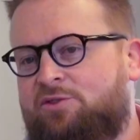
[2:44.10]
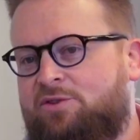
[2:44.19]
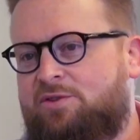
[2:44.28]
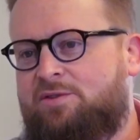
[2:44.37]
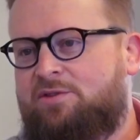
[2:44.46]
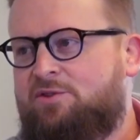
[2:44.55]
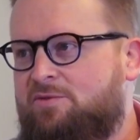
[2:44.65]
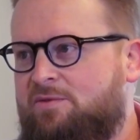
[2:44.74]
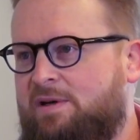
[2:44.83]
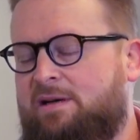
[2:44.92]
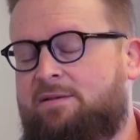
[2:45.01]
The
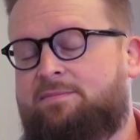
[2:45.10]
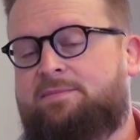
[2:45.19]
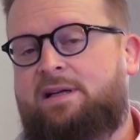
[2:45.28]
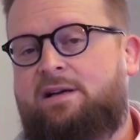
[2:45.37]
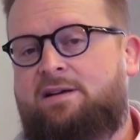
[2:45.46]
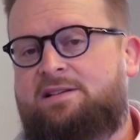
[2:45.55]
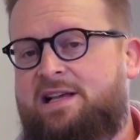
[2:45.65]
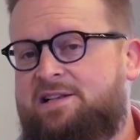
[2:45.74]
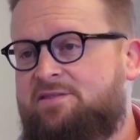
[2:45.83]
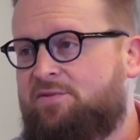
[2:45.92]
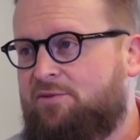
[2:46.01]
new
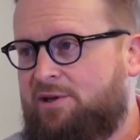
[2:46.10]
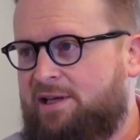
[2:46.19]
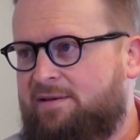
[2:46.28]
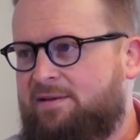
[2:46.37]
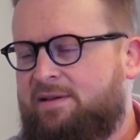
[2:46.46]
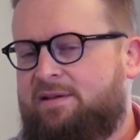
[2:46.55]
SaaS offering